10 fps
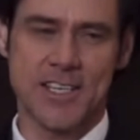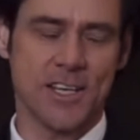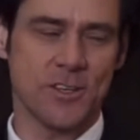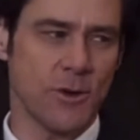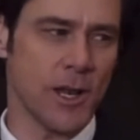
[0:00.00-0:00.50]

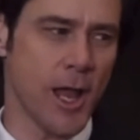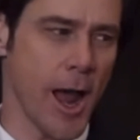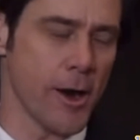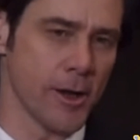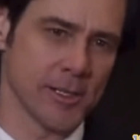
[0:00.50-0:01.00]
This is what a
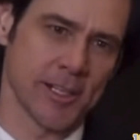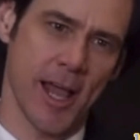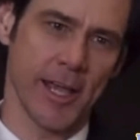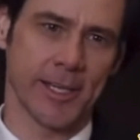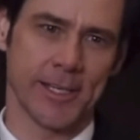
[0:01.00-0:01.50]
liar looks
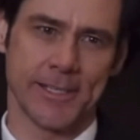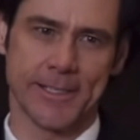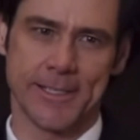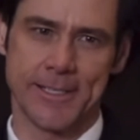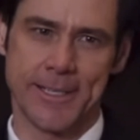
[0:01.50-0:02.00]
like.
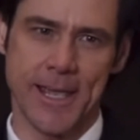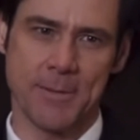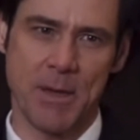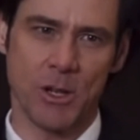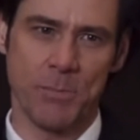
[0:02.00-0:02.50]
Take
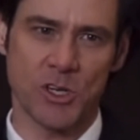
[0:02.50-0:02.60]
a mental